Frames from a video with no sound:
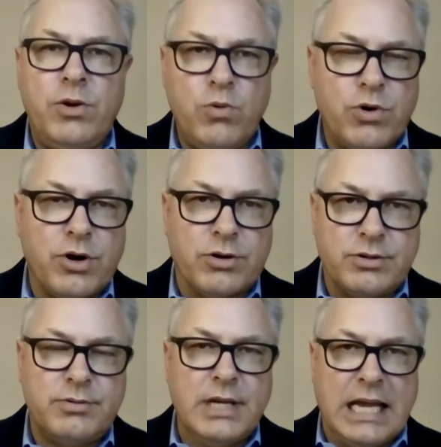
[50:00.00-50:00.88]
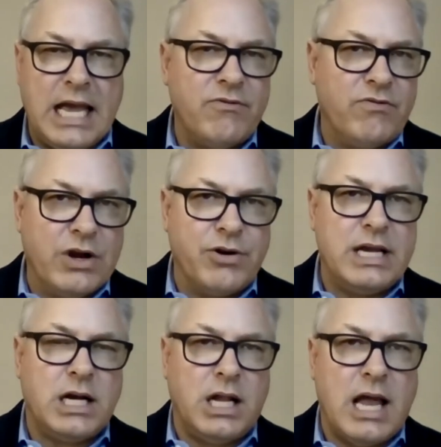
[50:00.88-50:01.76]
we were again
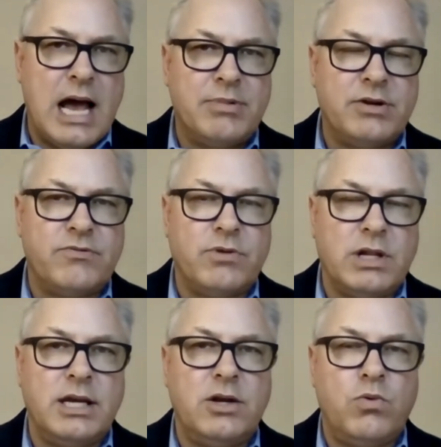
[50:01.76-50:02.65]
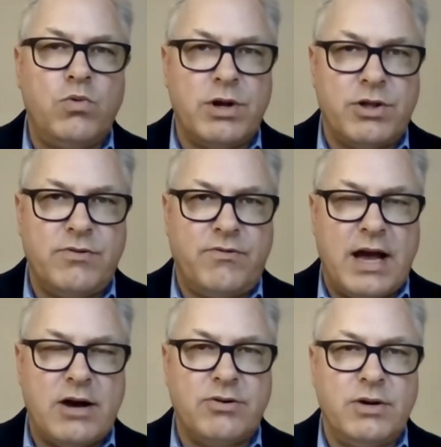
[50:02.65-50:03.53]
very collaboratively with the
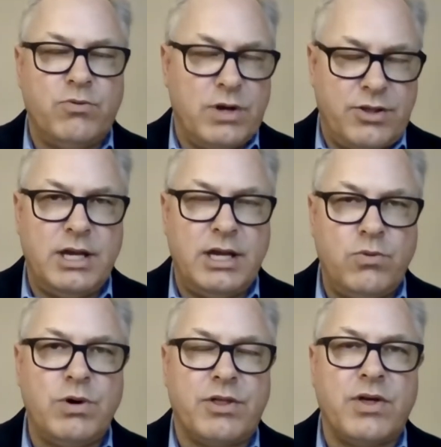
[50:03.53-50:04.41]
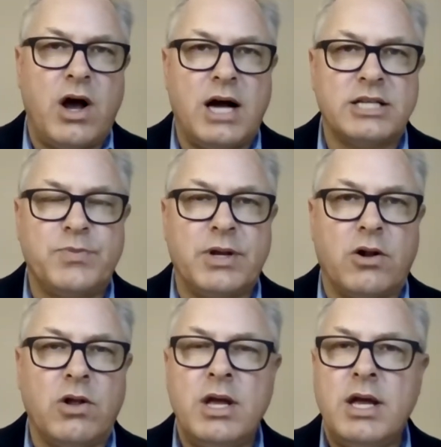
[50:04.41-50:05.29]
found with the with the
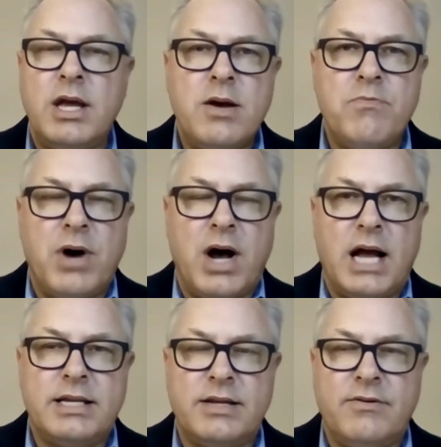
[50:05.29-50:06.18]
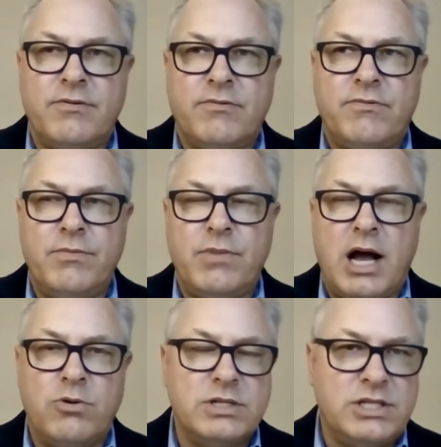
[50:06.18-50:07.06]
hospital but
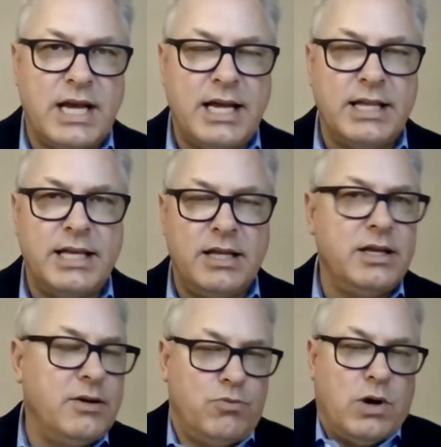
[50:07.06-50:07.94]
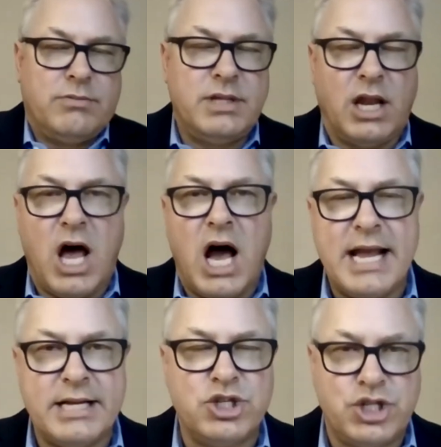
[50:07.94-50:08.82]
i would say the well the
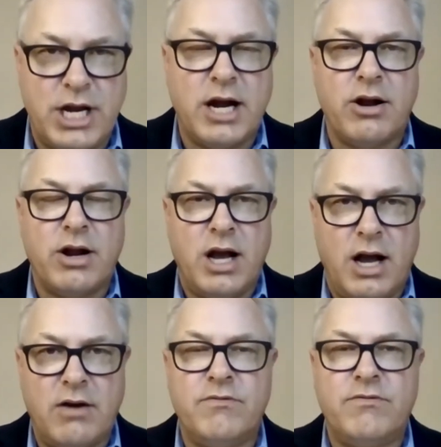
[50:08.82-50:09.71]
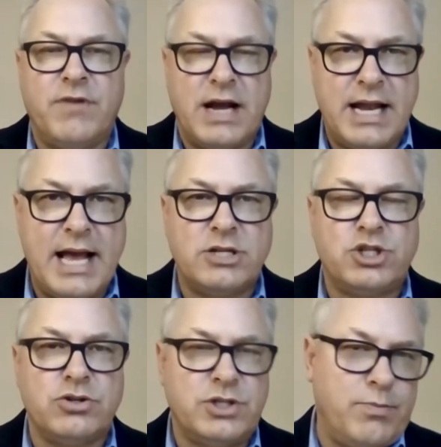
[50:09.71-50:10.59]
lion's share of
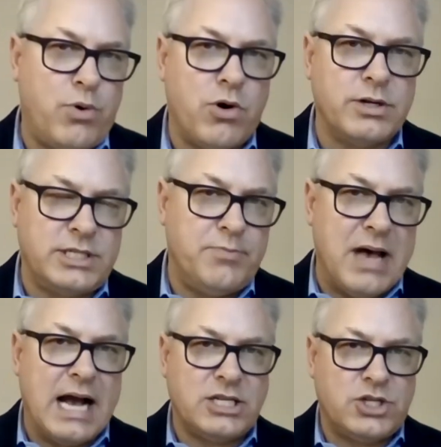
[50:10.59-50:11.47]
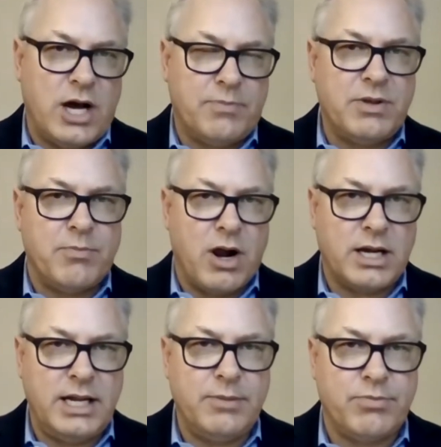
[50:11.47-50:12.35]
financial support to backstop the
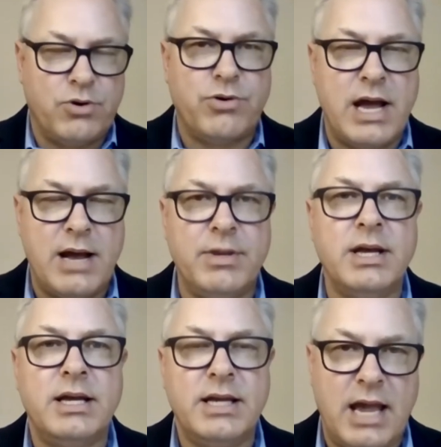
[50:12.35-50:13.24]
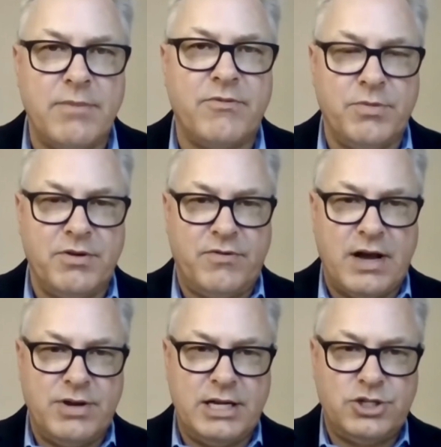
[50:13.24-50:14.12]
marketing program came from the
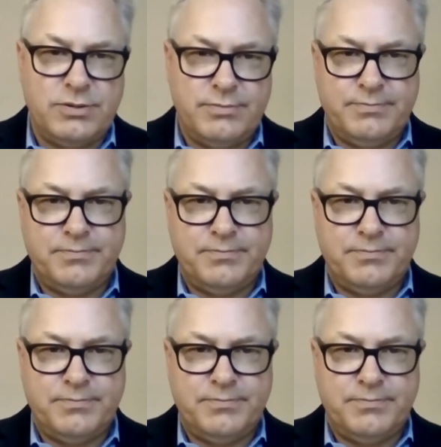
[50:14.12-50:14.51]
foundation